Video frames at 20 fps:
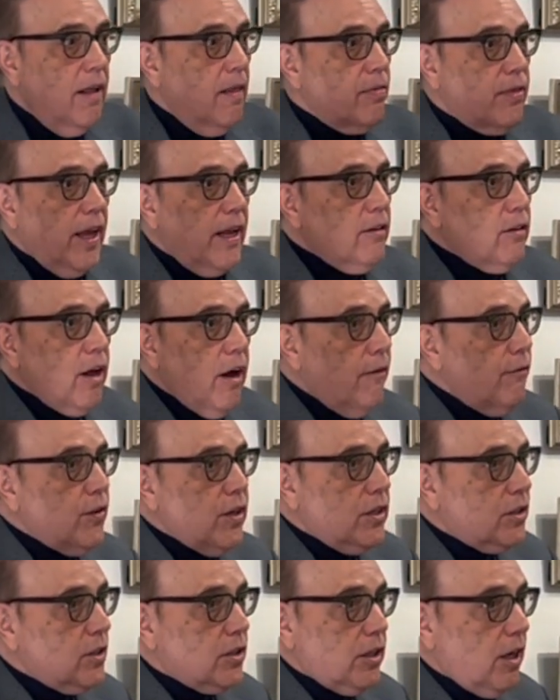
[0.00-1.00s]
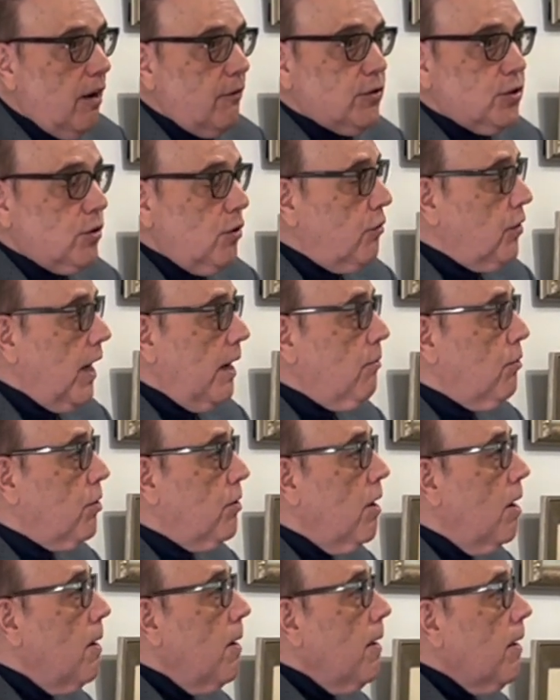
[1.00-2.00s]
They love this stuff. So they
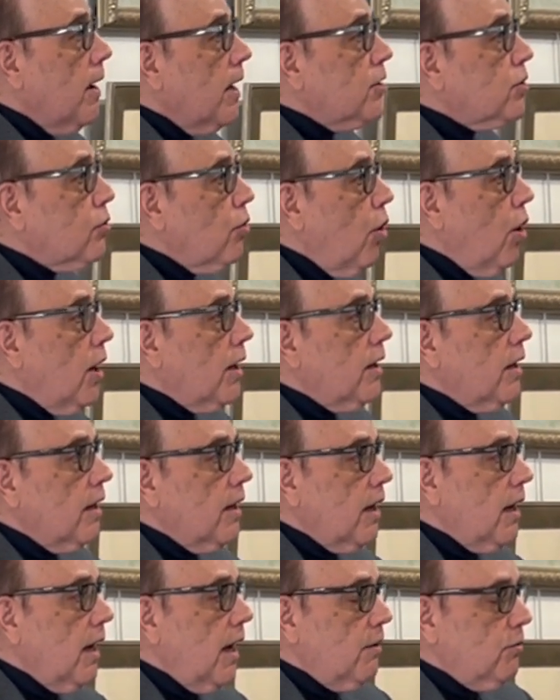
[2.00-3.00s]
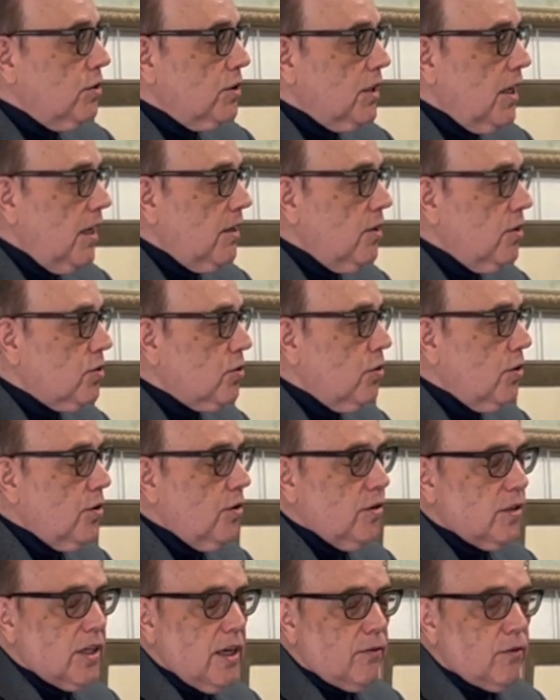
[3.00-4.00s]
were, I was saying this
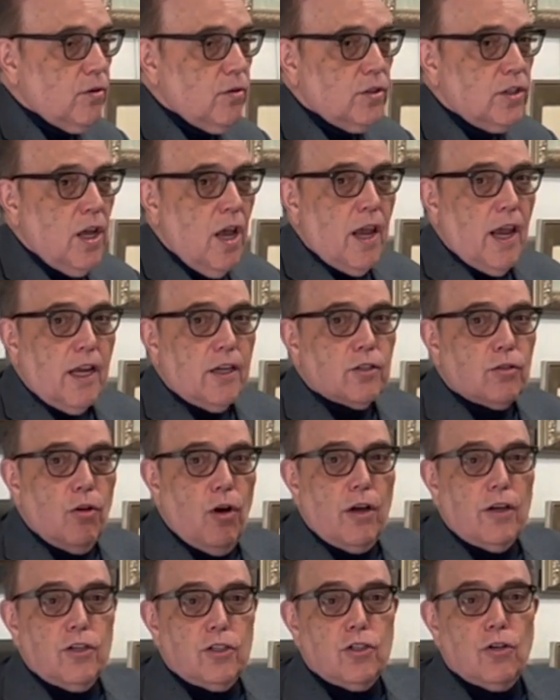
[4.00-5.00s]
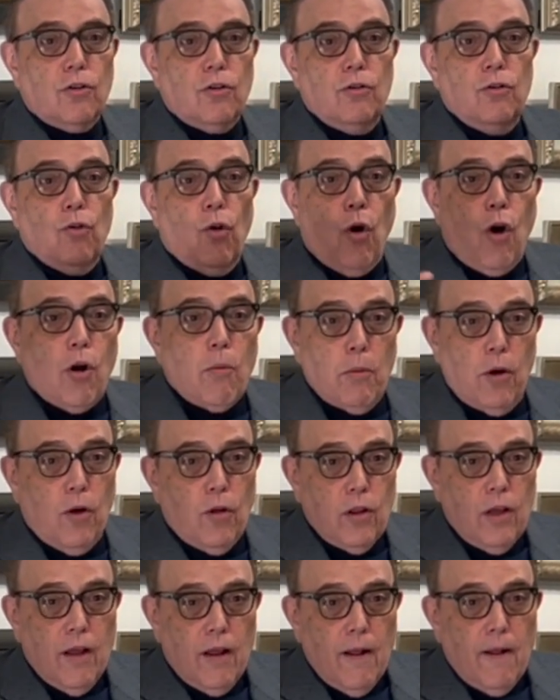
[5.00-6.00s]
earlier this afternoon, as long as you're
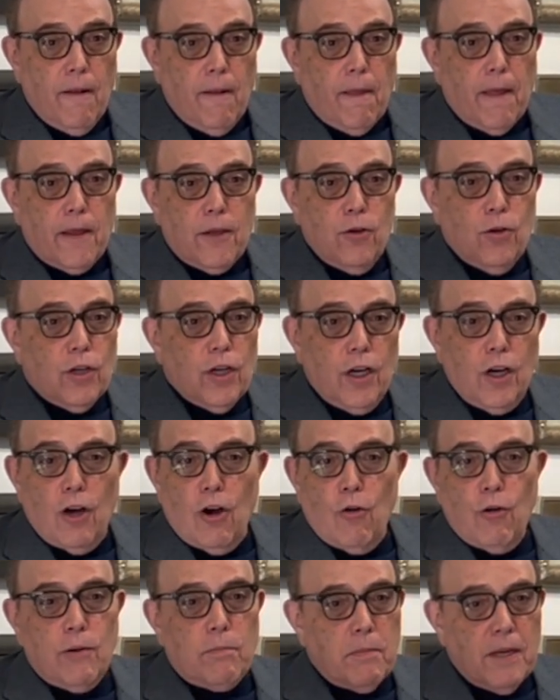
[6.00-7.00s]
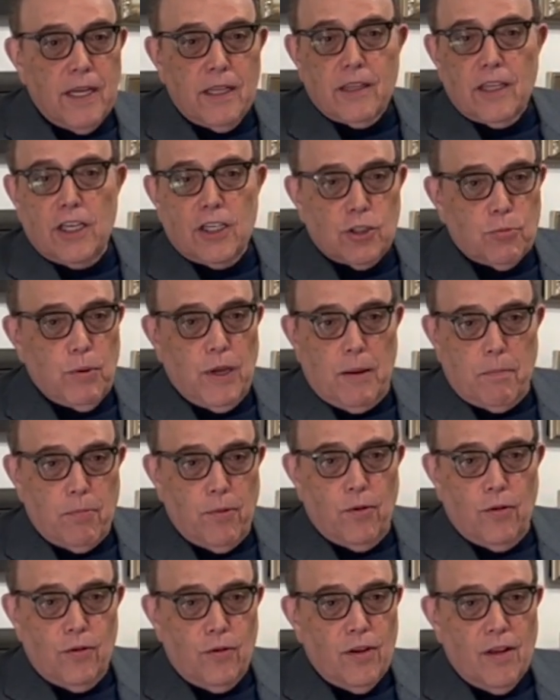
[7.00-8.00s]
normal, you can go and meet these
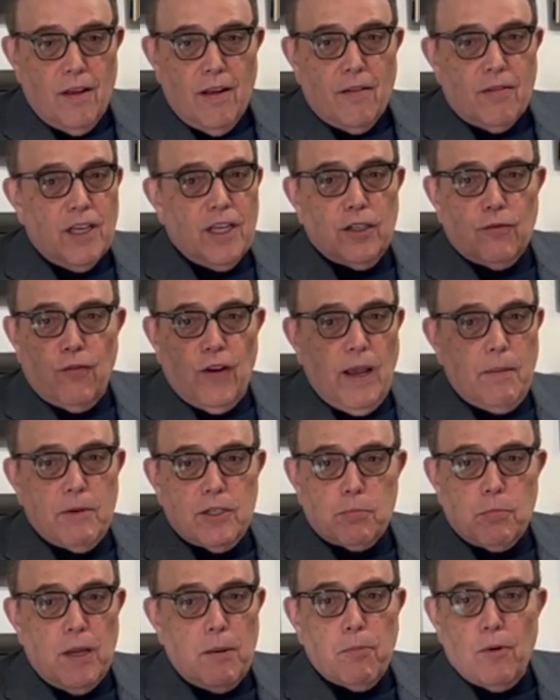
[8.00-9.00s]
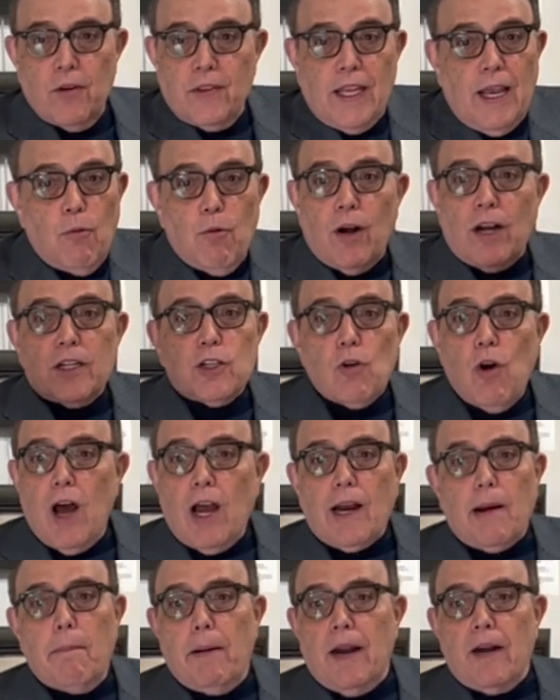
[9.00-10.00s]
people, these famous people, and they want to
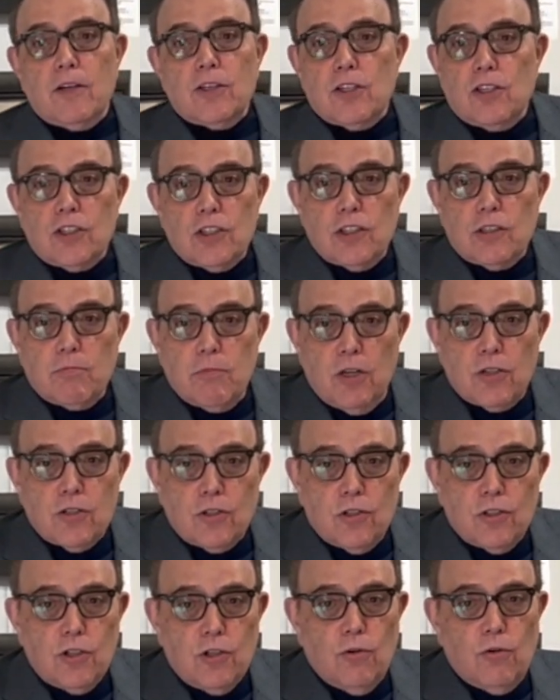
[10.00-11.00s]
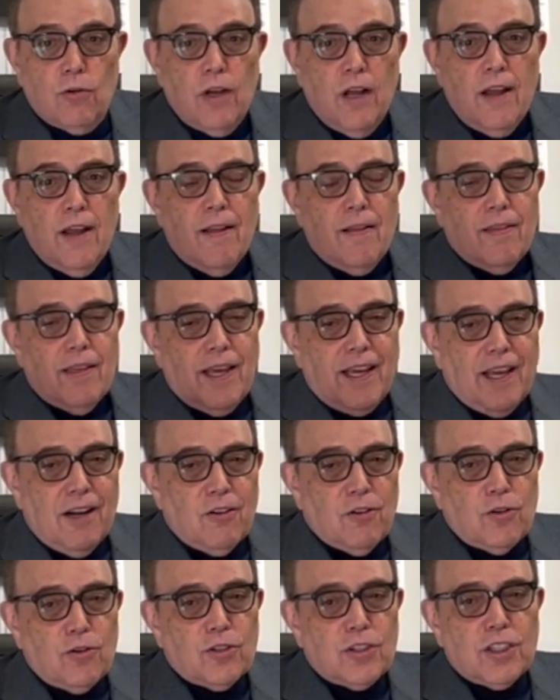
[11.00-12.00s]
talk about it just as much as you. They get a
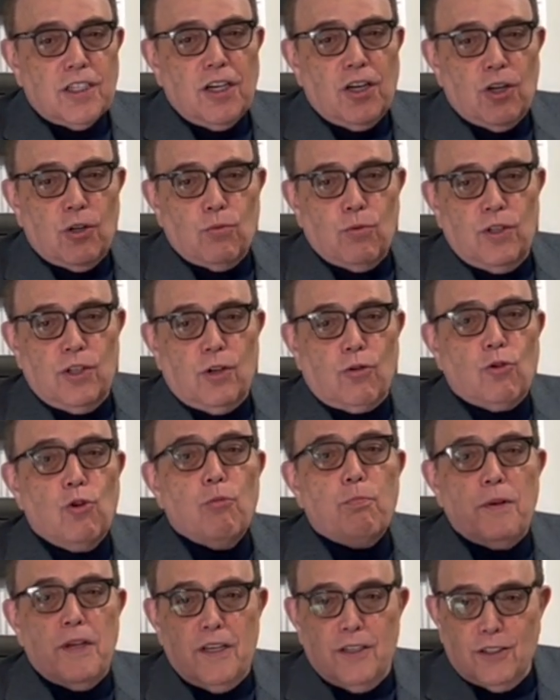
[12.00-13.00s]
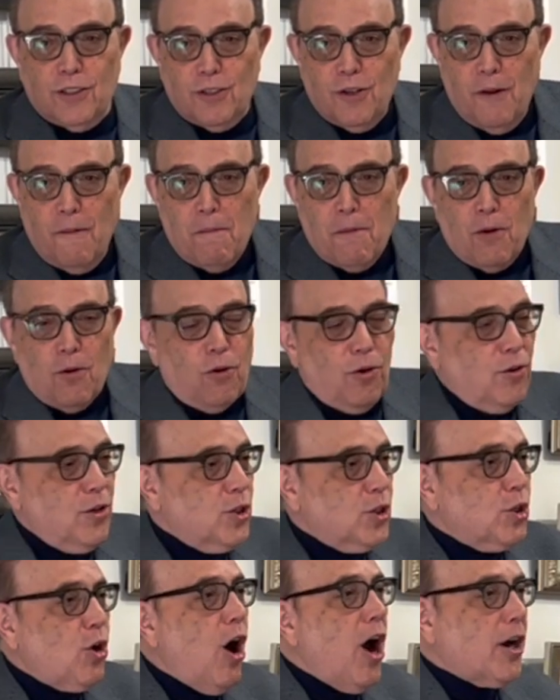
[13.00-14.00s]
little scared when the groupies or the
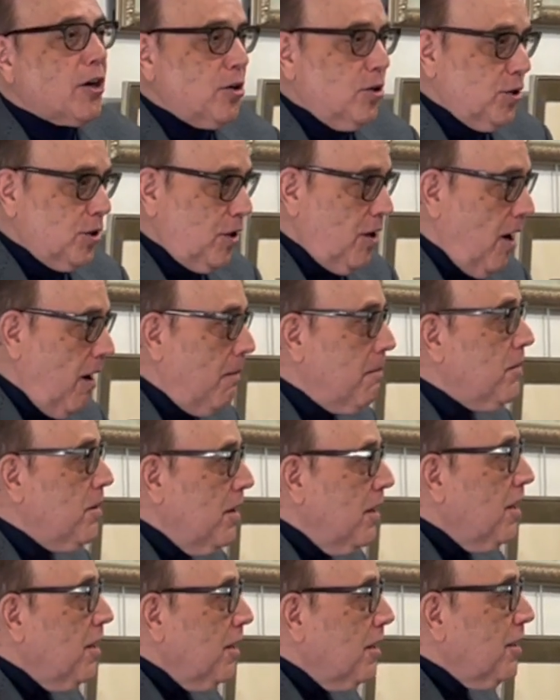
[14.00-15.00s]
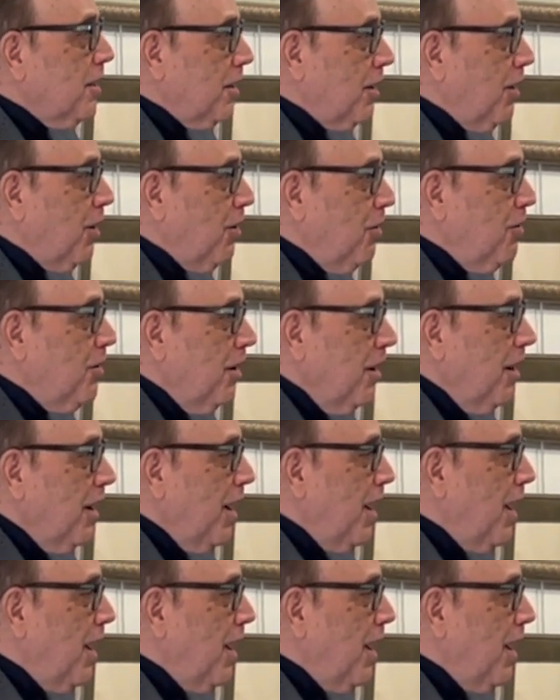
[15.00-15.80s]
stalkers come, you know.